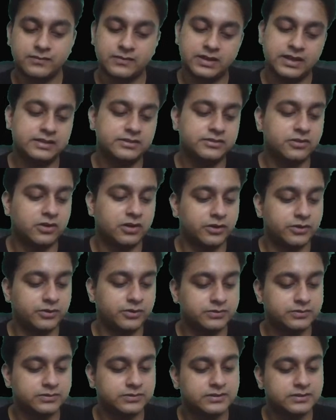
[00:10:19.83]
It's on to.
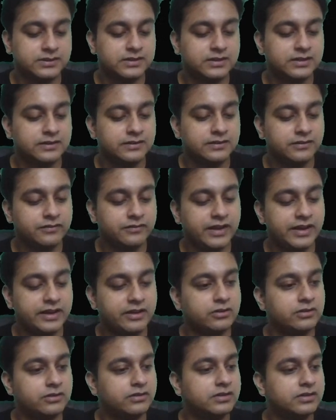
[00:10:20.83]
Very
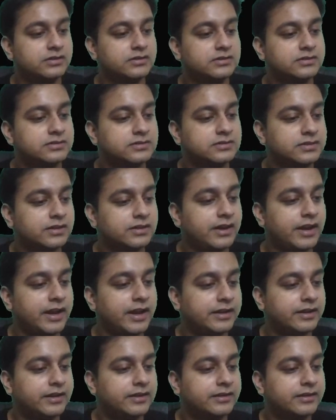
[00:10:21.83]
good. Great.